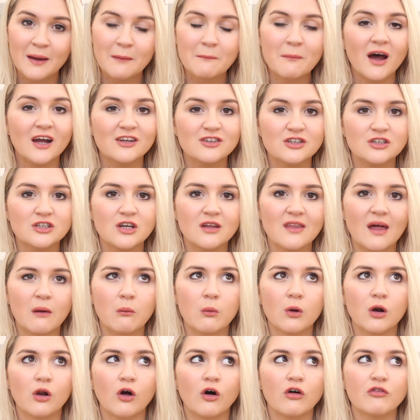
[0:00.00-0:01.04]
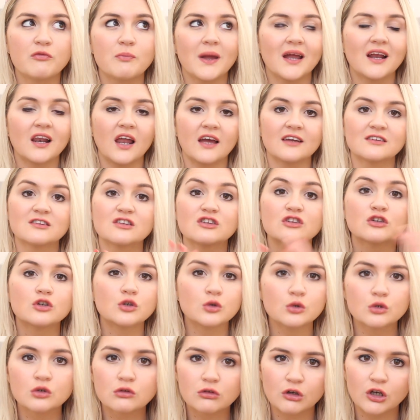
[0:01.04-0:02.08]
but I do know there were a lot of big like
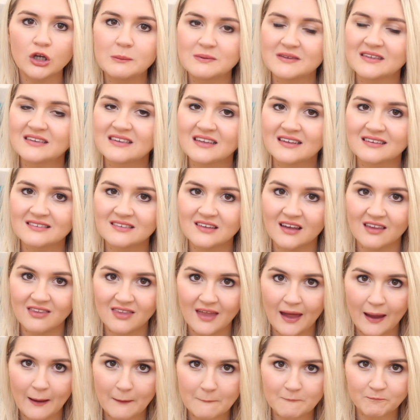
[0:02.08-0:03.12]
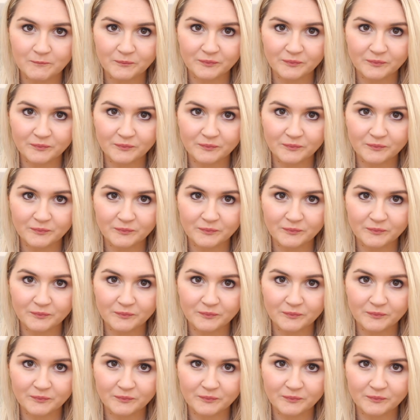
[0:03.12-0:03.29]
school groups and things like that,